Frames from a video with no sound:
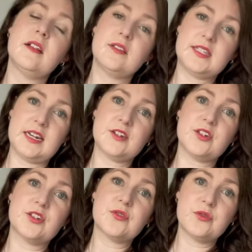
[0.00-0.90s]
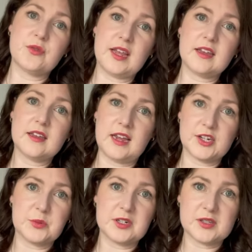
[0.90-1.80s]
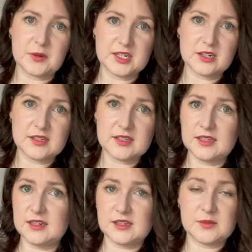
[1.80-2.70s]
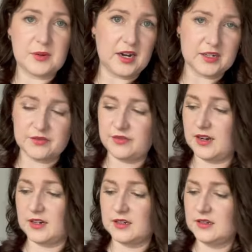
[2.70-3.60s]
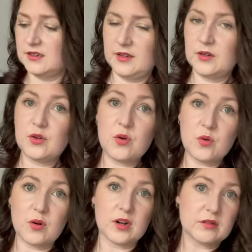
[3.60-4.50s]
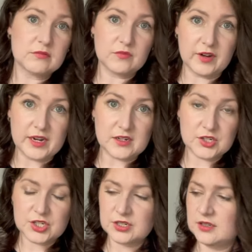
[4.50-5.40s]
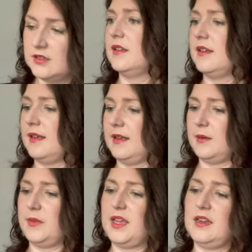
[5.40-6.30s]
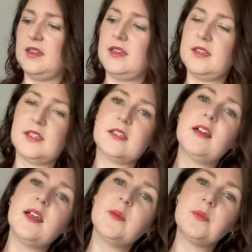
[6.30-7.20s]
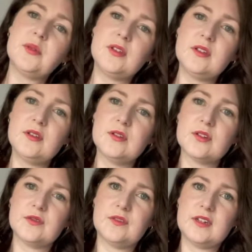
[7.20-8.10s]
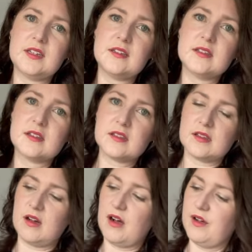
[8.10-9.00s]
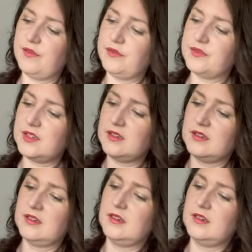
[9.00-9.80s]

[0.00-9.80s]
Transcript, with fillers: standard crew neck cashmere sweaters. It is part of their core range. Um, it is a beautifully soft